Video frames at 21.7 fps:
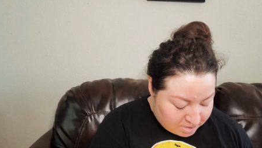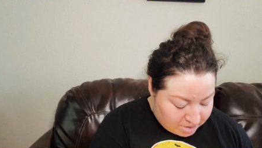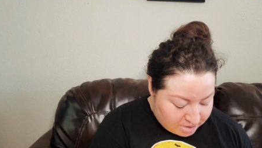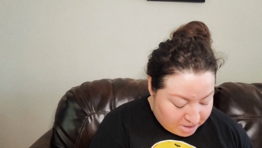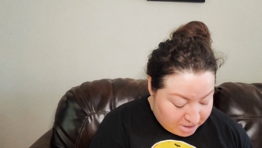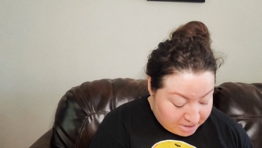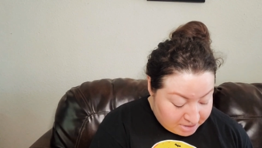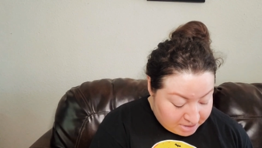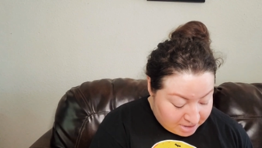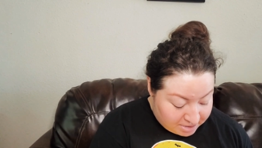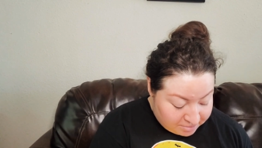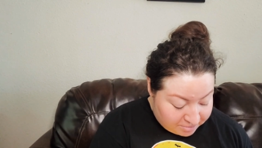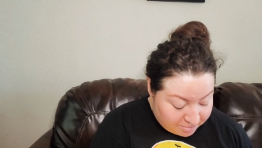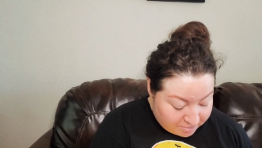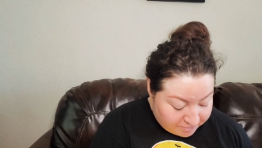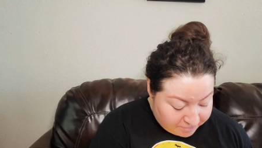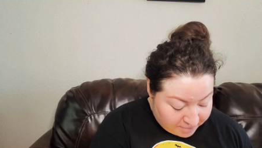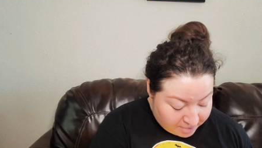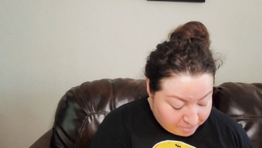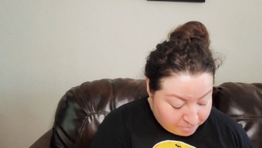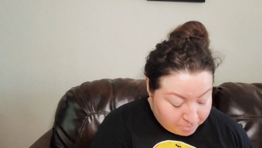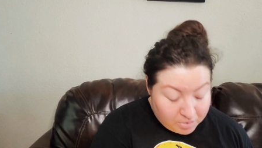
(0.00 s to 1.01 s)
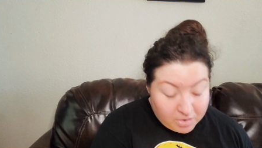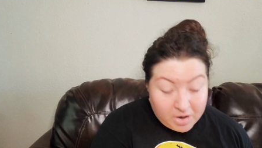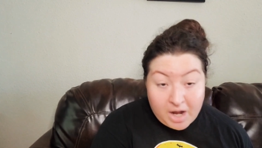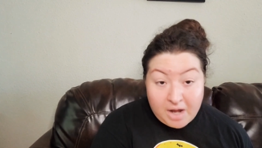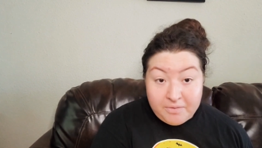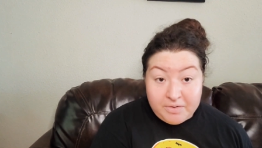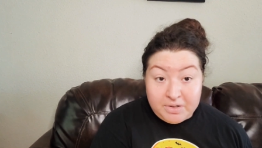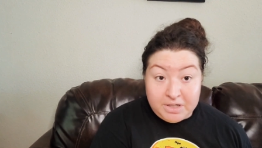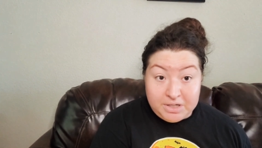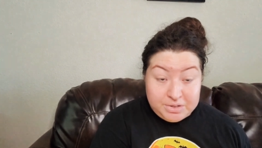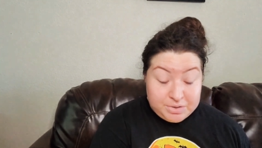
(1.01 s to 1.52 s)
and I don't know if I will
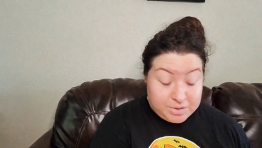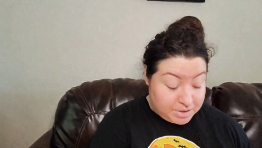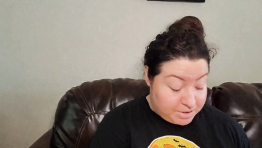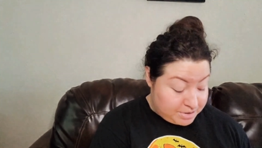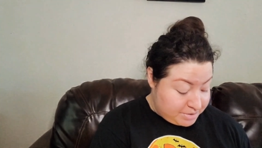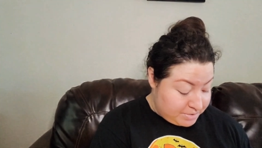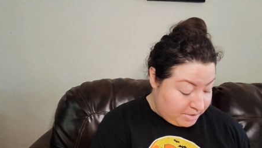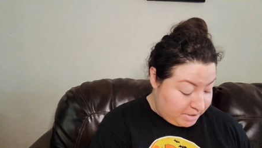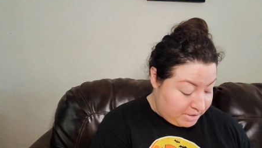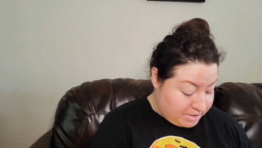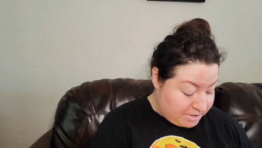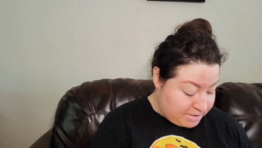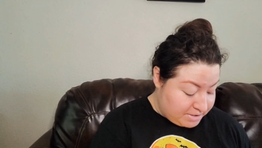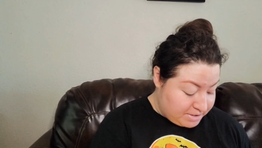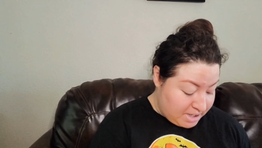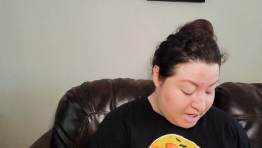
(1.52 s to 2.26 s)
have any trick-or-treaters